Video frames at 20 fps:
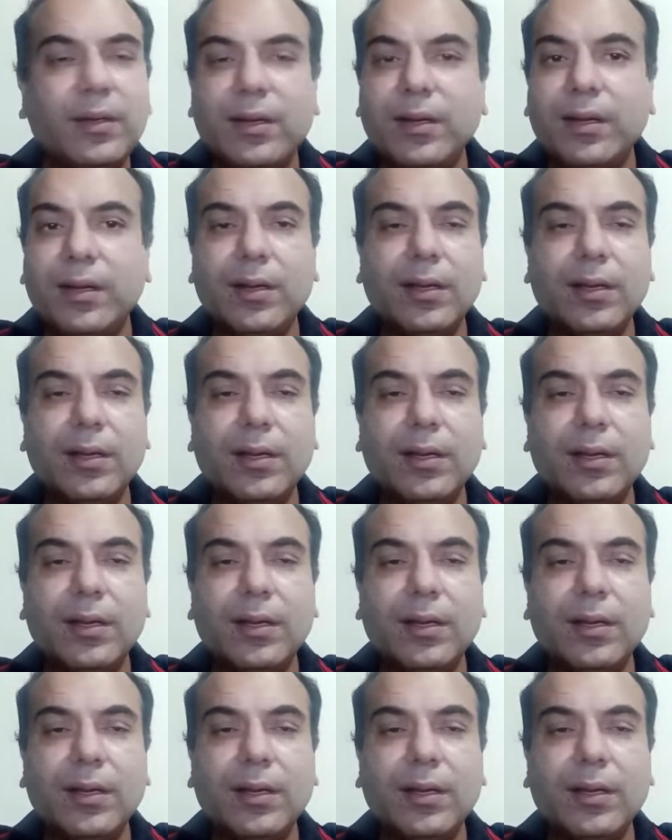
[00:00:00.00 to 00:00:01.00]

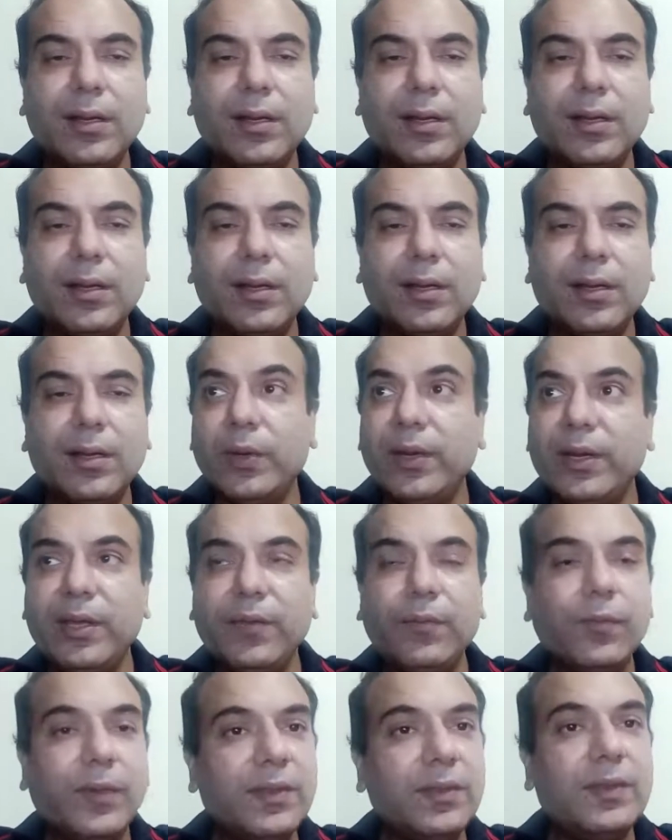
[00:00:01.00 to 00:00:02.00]

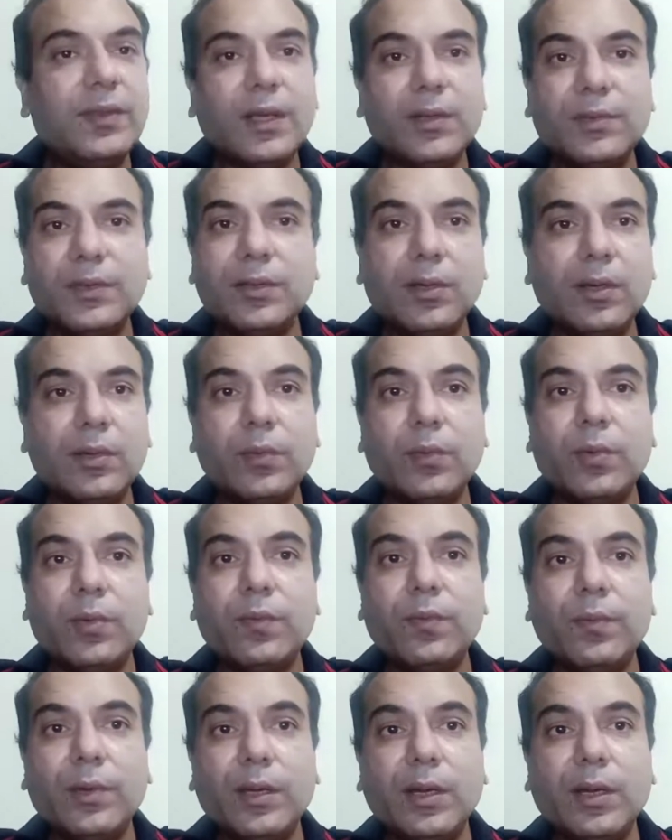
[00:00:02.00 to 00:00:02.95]
21,000